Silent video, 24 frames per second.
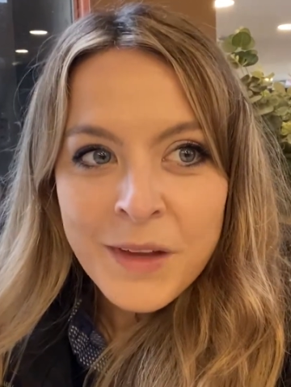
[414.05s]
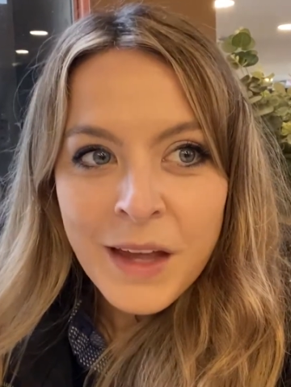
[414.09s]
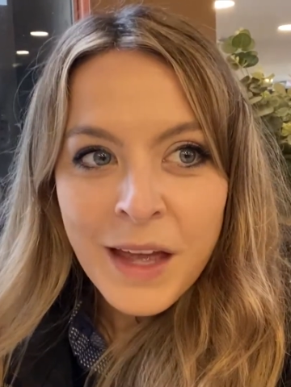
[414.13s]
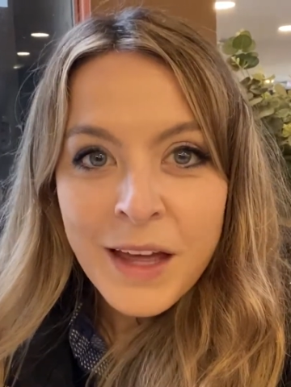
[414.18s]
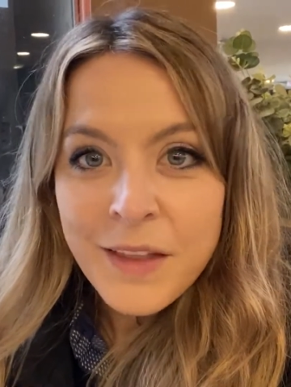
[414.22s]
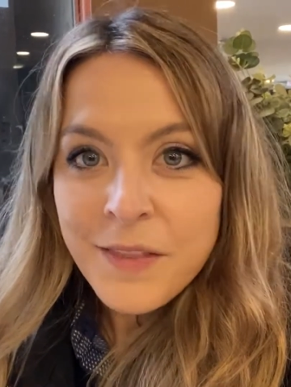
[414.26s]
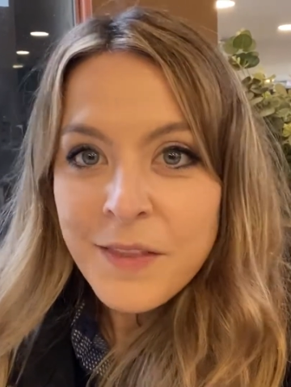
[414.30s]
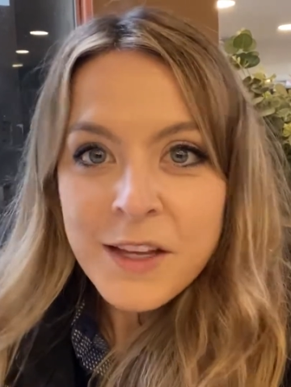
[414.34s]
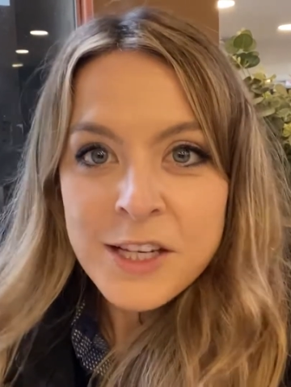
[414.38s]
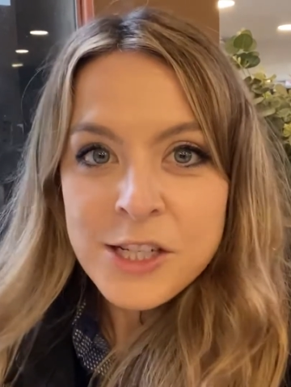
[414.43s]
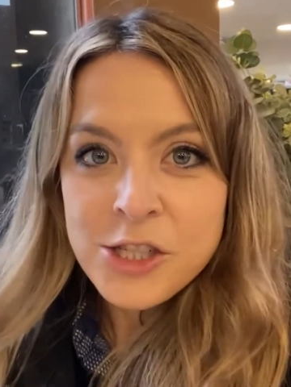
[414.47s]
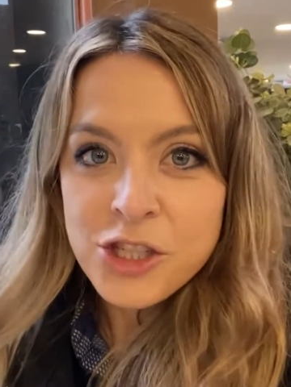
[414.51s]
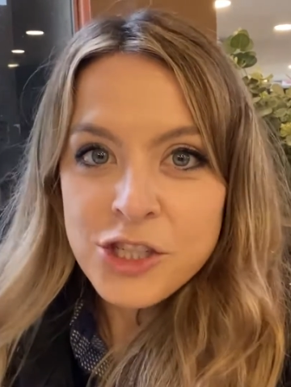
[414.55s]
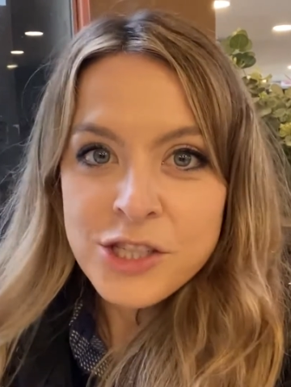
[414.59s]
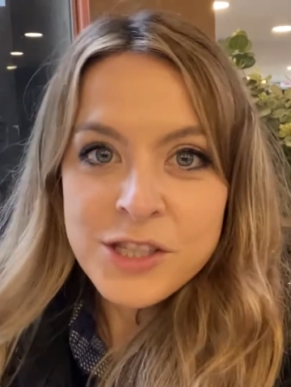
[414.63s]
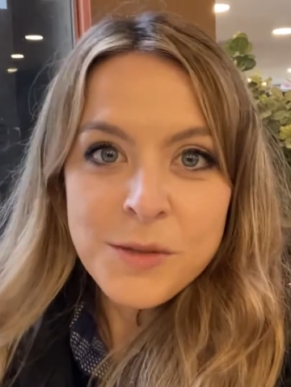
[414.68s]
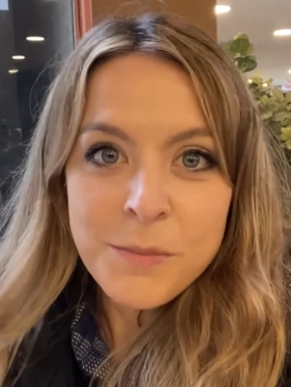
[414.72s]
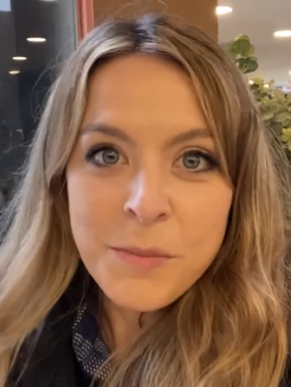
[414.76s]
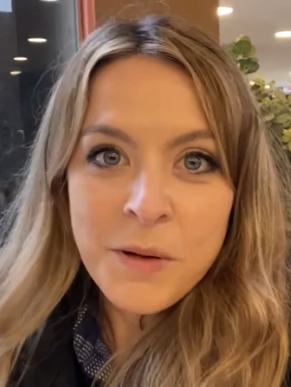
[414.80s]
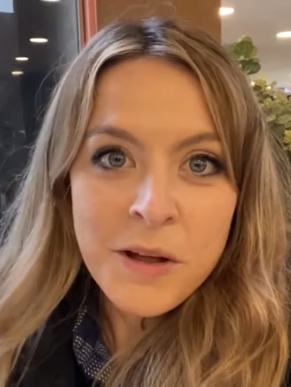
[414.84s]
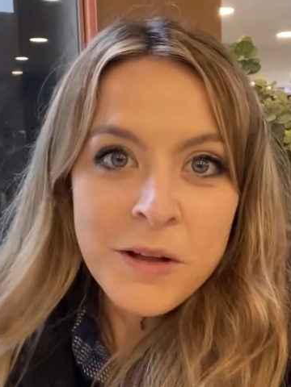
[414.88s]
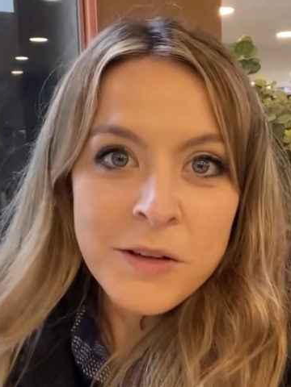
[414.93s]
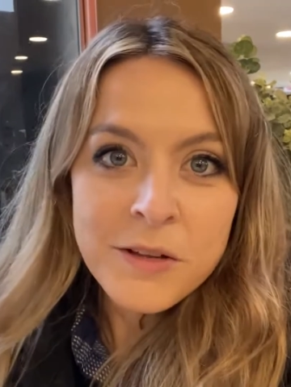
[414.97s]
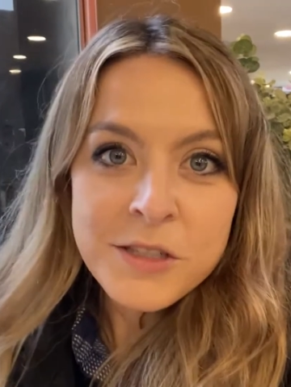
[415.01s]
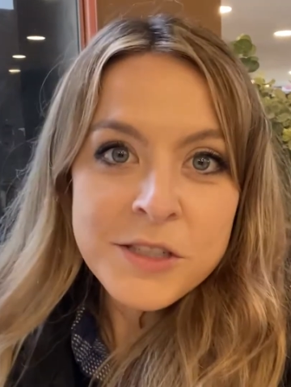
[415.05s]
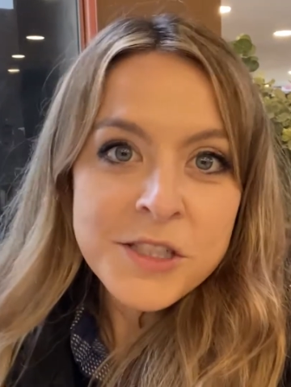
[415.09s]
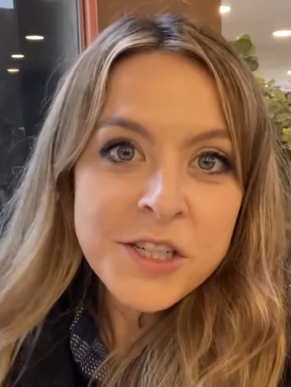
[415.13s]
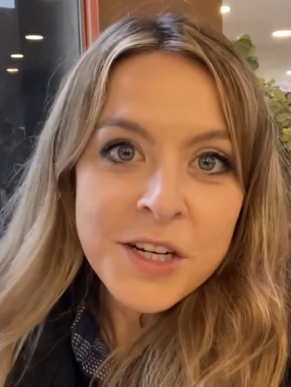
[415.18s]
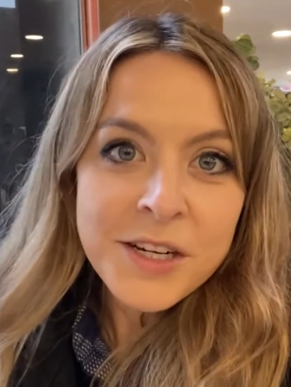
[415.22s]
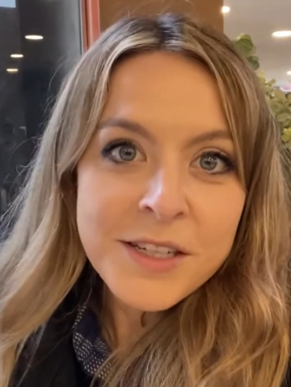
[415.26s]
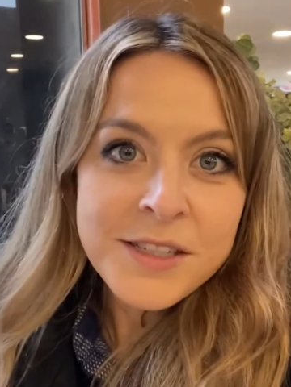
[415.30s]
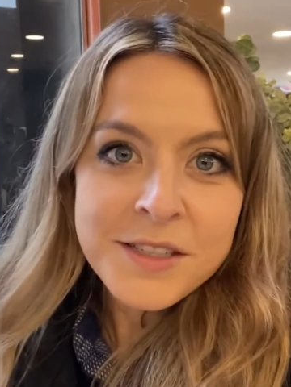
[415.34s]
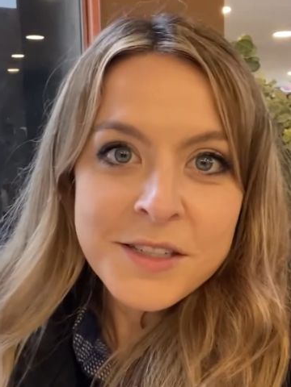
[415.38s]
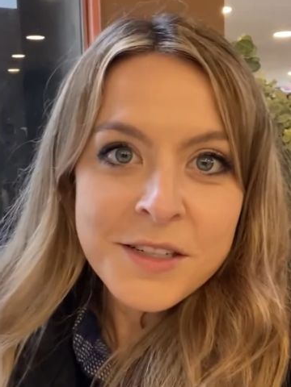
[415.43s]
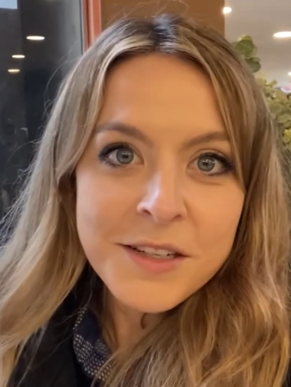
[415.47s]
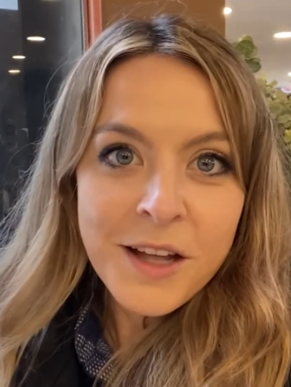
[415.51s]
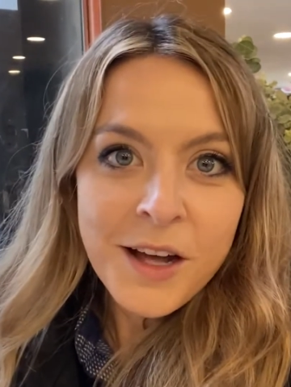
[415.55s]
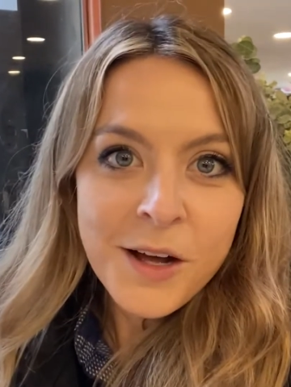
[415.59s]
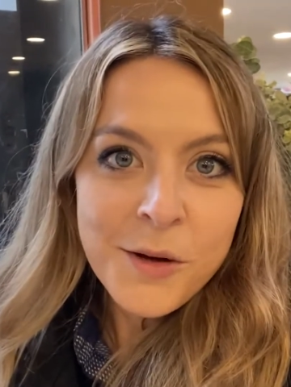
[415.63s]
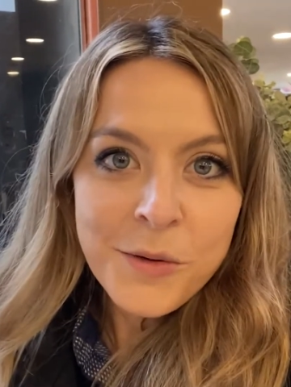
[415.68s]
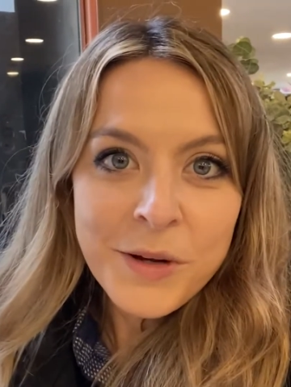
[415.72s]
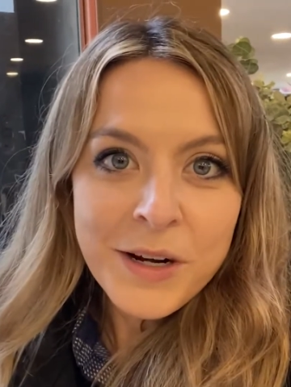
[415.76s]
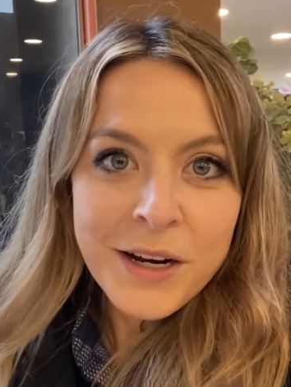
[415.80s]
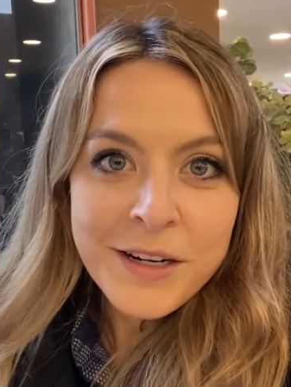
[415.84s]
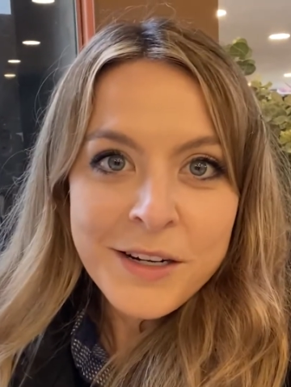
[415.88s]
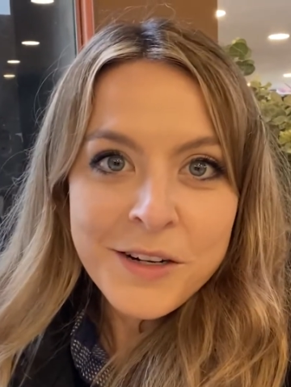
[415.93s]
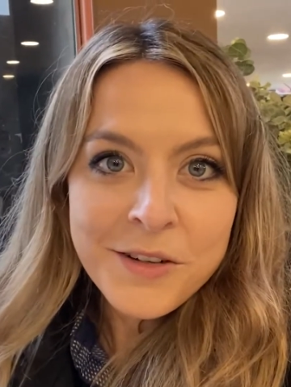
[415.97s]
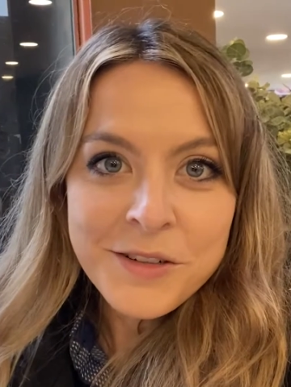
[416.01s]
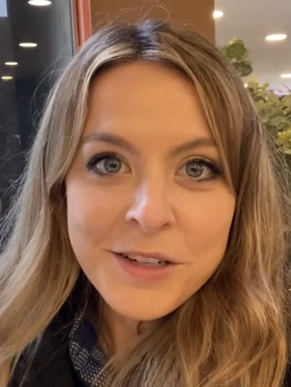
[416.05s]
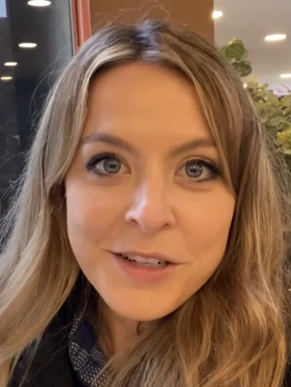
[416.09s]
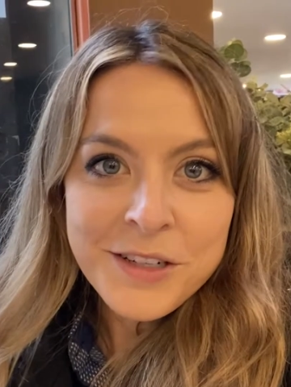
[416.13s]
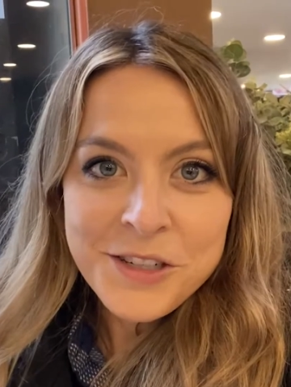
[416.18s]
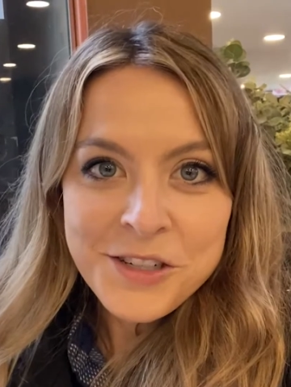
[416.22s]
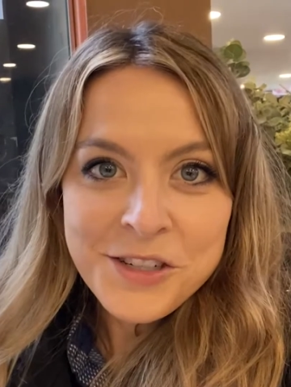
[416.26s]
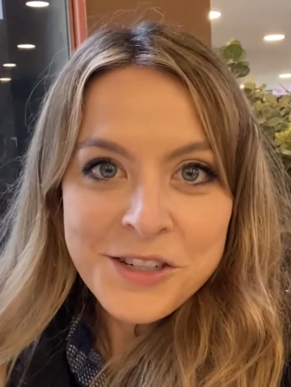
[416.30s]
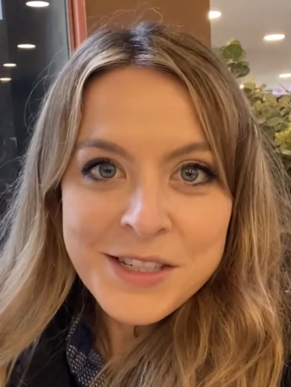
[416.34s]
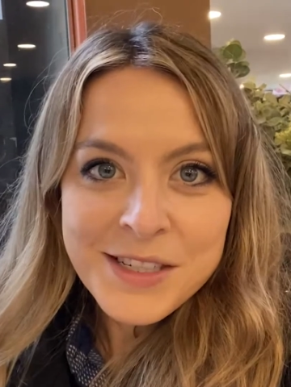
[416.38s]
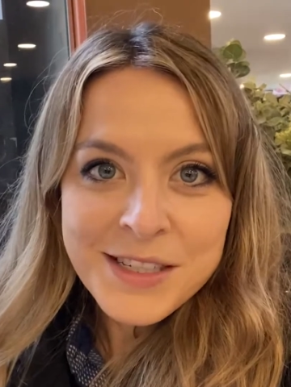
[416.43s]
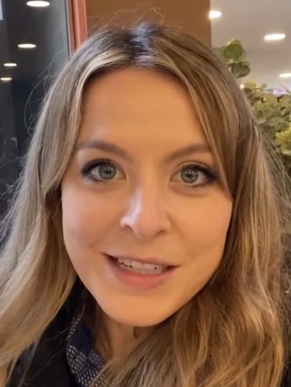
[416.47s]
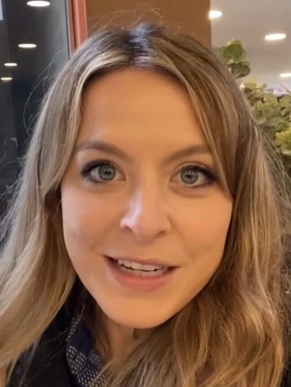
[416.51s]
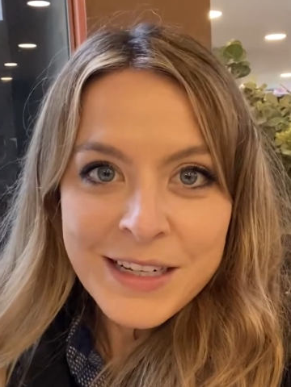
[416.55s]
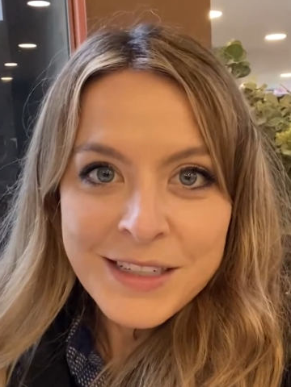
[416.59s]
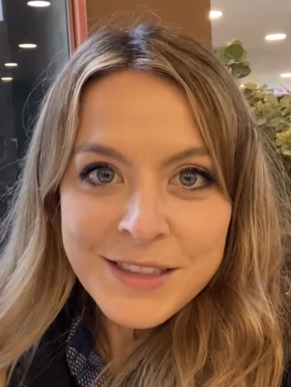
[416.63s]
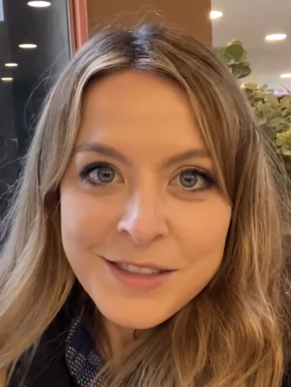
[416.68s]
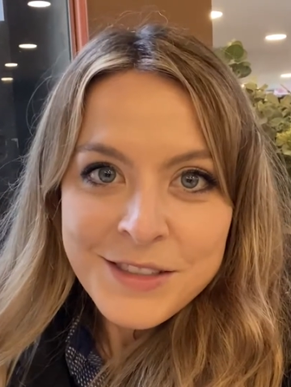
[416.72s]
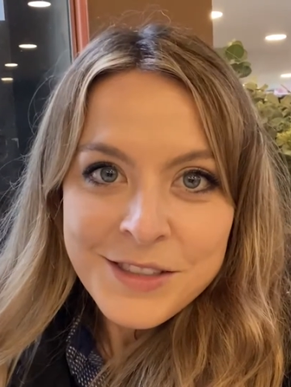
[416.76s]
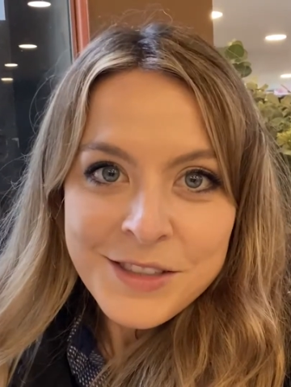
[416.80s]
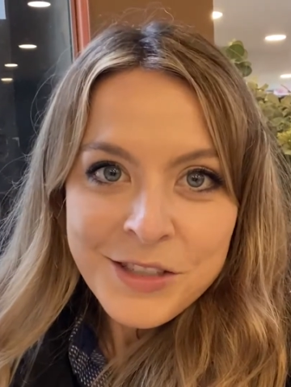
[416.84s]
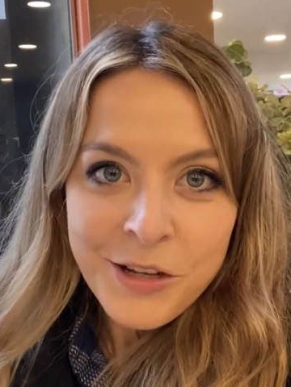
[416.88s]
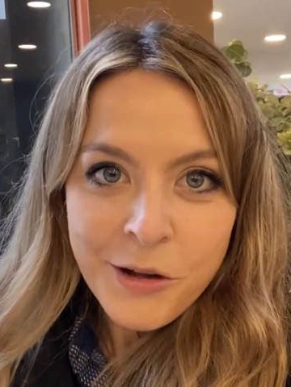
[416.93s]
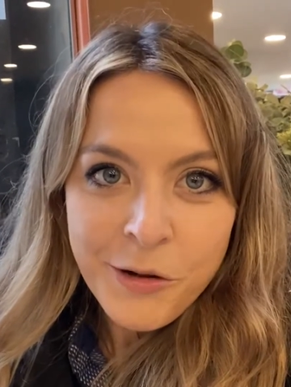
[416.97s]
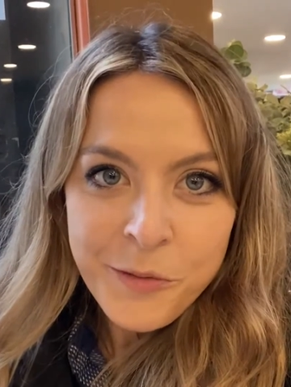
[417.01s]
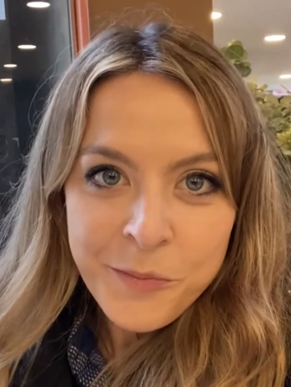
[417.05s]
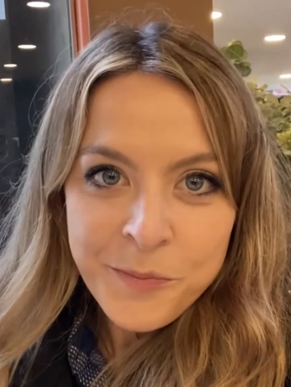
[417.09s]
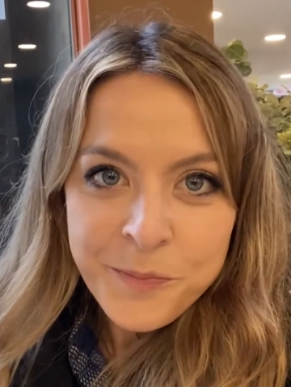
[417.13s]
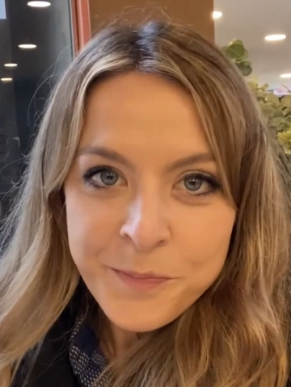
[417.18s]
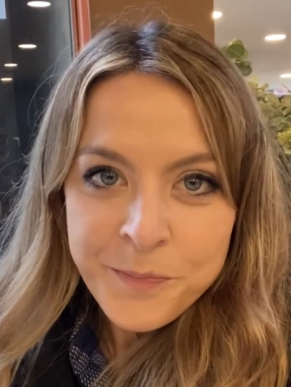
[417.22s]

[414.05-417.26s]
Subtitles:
and then just apologize a lot when I don't understand. So